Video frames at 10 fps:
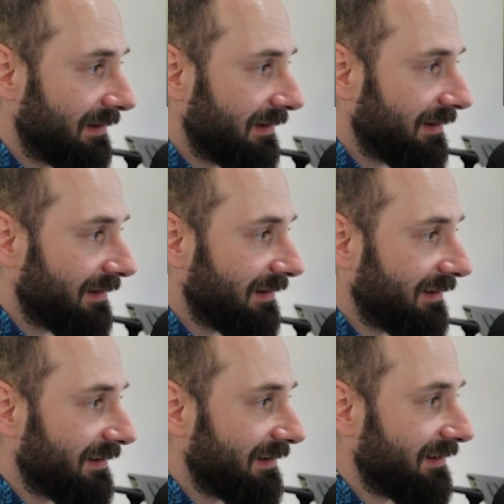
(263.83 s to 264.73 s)

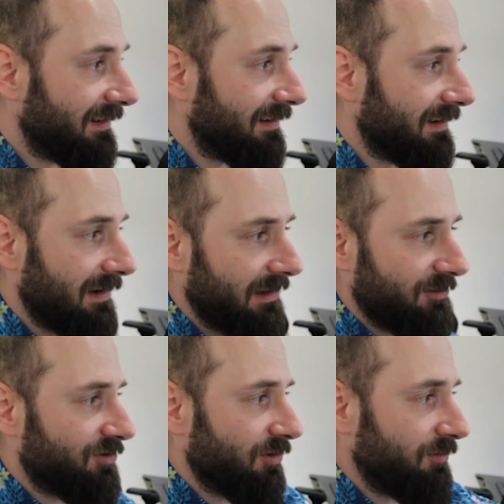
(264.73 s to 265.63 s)
I can
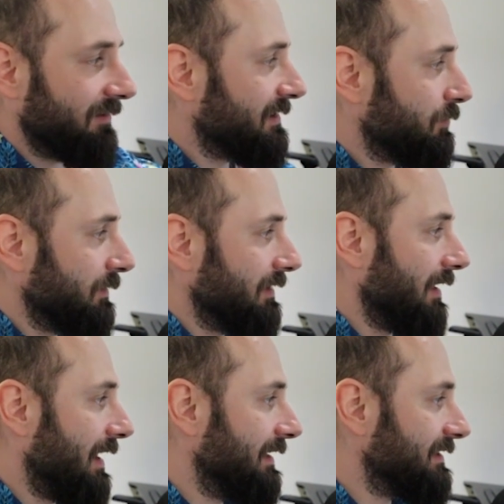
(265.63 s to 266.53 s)
show you this with the
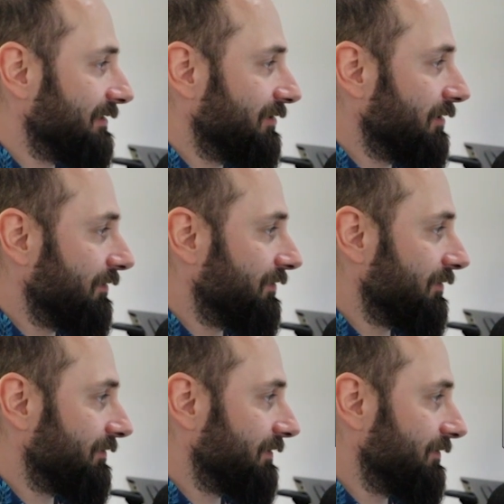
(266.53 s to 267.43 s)
lines. I don't know
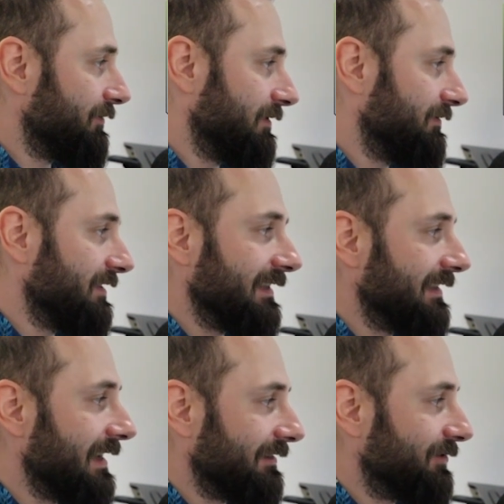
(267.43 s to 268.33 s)
if you even need
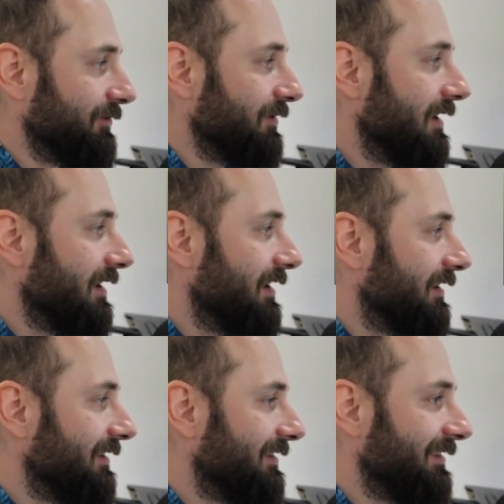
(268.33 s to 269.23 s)
that to
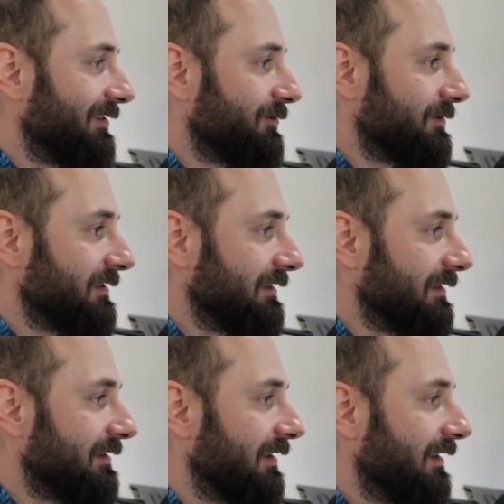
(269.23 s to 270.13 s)
see
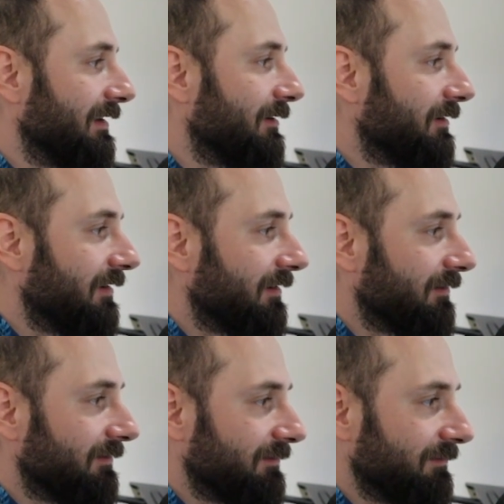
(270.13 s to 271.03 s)
it,
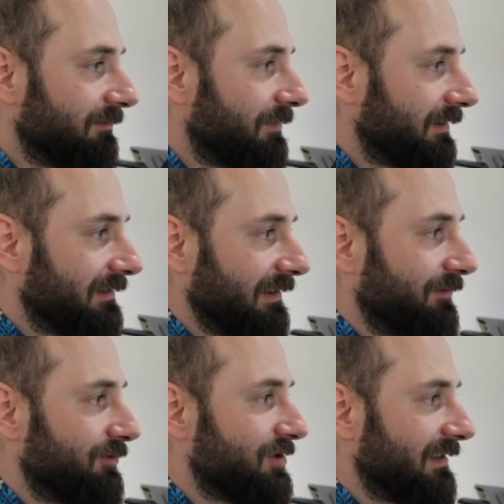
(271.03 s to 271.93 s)
but if
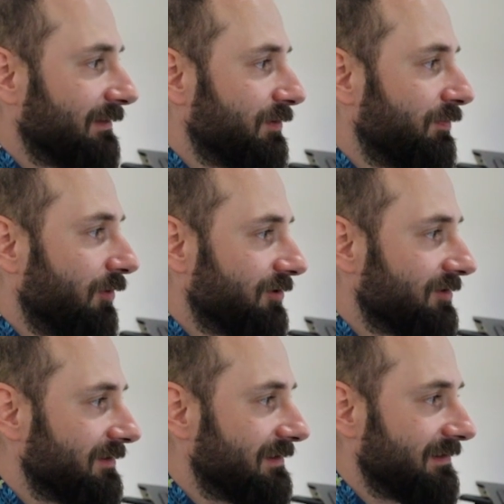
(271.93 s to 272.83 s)
you check the
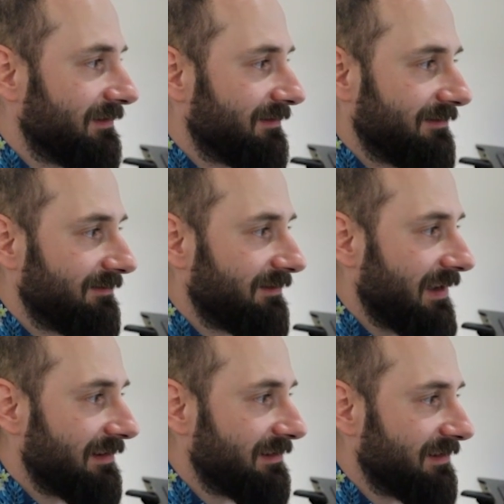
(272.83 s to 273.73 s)
proportions, the
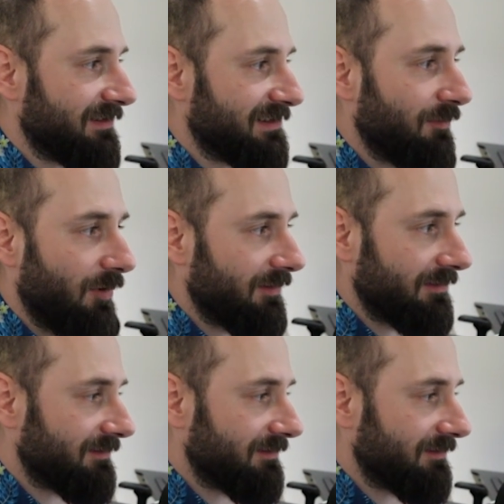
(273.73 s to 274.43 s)
head is even smaller.